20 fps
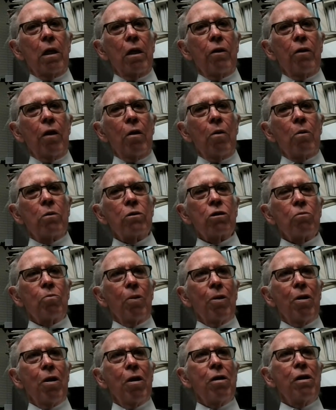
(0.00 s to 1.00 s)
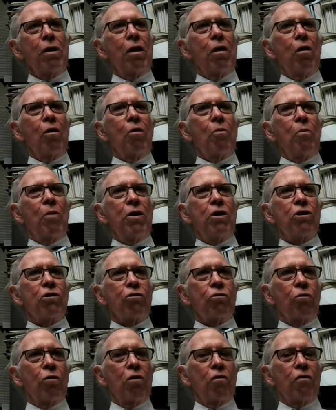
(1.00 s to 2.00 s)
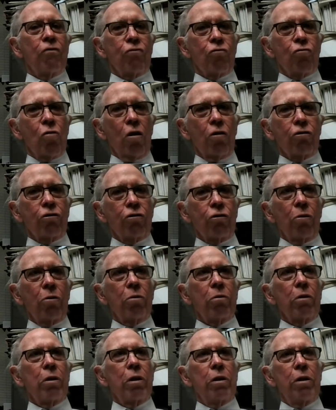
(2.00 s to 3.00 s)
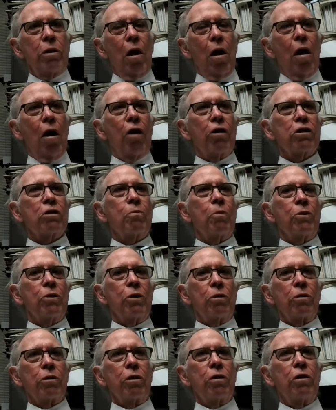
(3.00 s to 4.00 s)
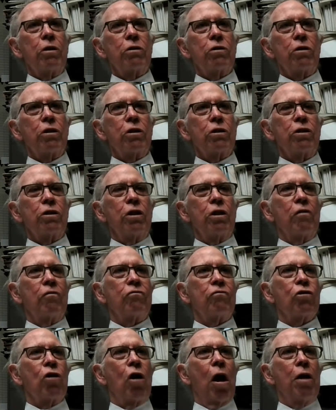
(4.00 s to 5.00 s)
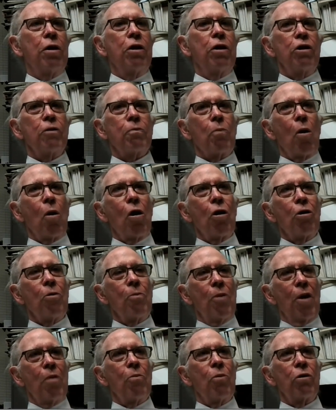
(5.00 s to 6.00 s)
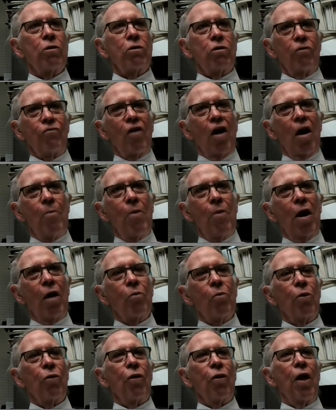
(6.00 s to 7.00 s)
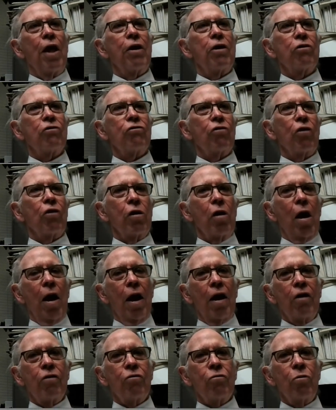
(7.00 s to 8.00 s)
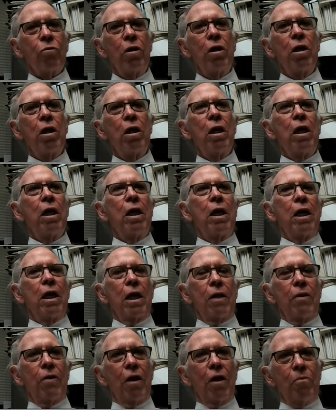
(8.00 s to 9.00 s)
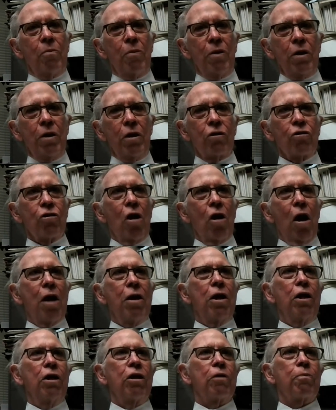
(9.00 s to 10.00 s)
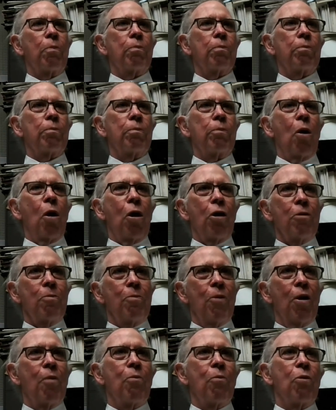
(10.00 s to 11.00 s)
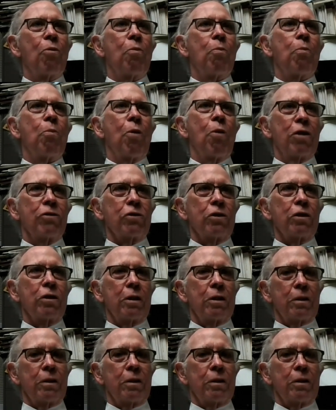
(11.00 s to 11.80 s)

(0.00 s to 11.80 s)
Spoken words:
there was a parallel administrative structure in the hospital consisting of Chinese party members. If I met with the head of psychiatry, there'd be a Chinese party member present.